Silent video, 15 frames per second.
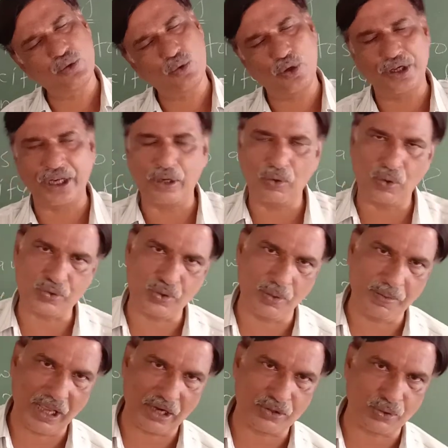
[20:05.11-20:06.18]
written notes will
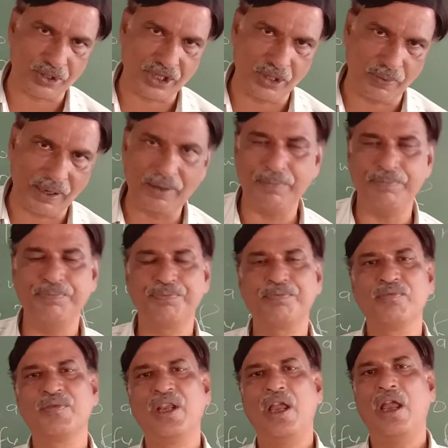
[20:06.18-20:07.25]
be also given,
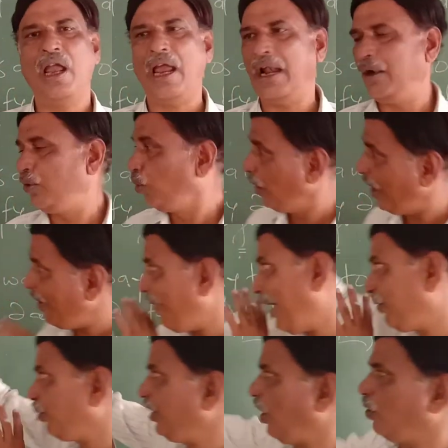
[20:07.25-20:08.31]
and today what
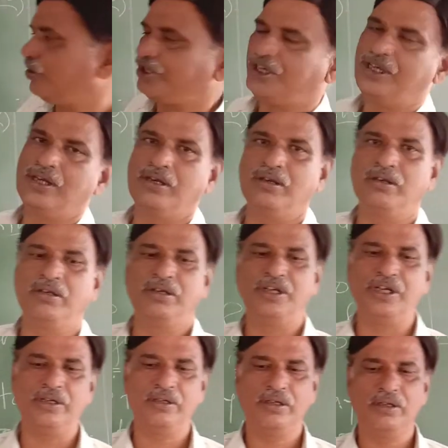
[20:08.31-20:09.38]
we have seen,
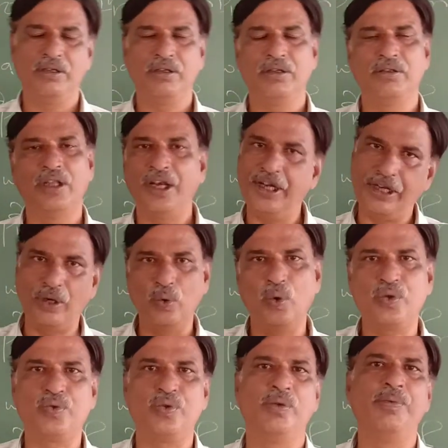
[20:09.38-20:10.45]
the written
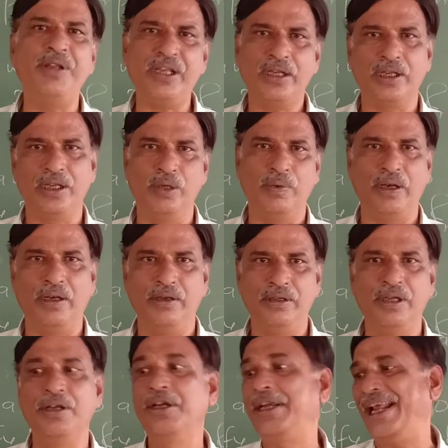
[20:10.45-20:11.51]
notes will be given
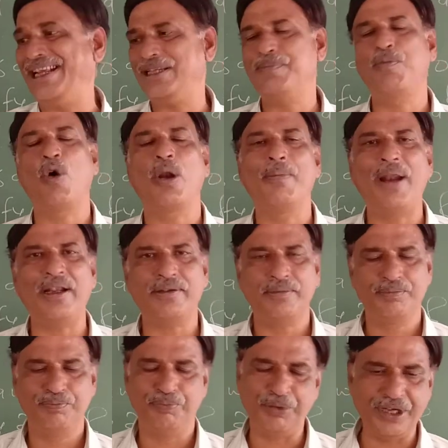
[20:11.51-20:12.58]
in text
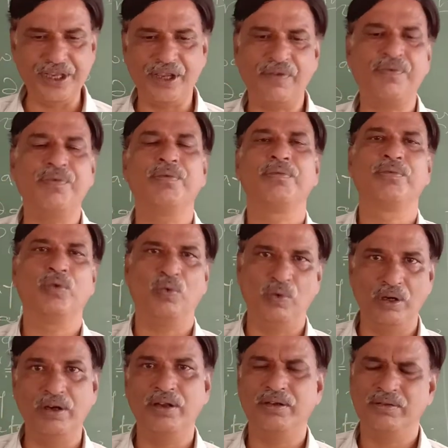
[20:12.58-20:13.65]
format, PDF,
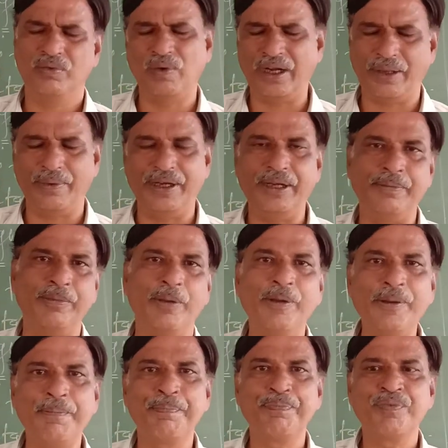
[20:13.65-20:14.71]
Word, whatever it may
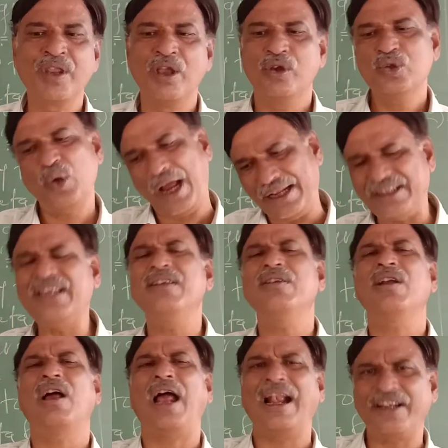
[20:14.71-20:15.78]
be. So I think
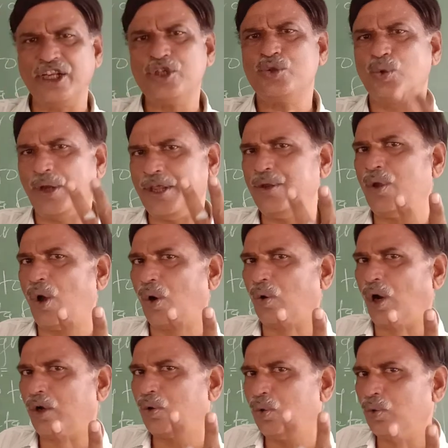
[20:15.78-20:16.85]
at least today you have
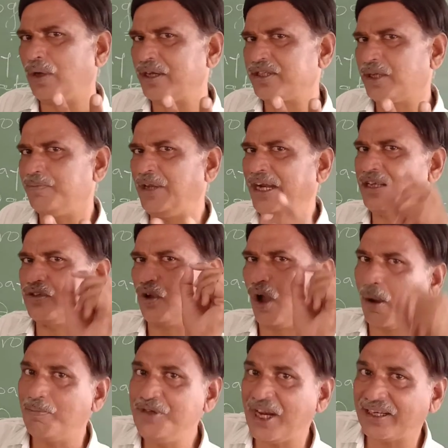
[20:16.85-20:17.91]
got two concepts, that is
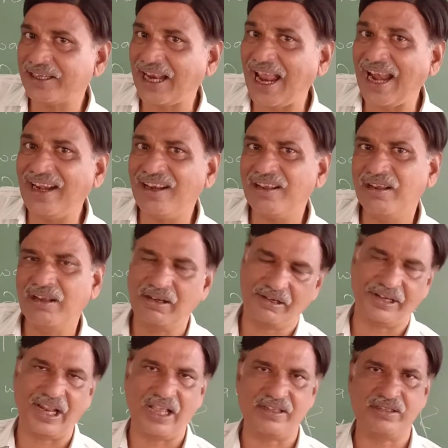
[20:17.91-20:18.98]
object and
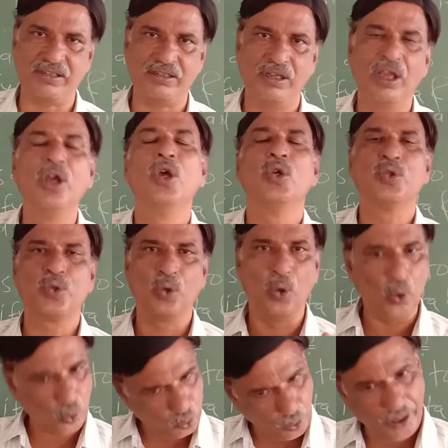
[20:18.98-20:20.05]
class.
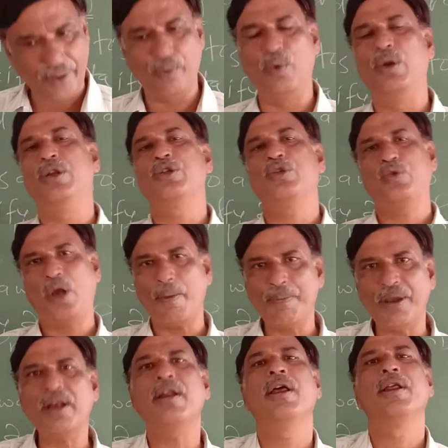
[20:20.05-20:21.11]
So today we will stop
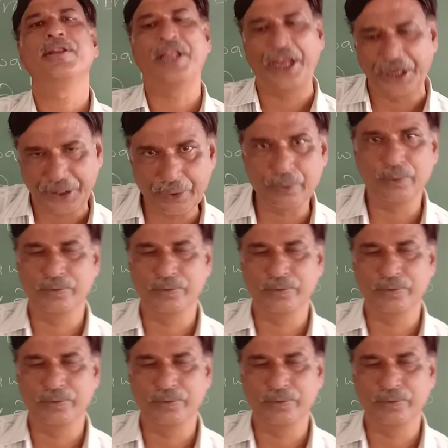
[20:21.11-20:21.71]
here. Thank you.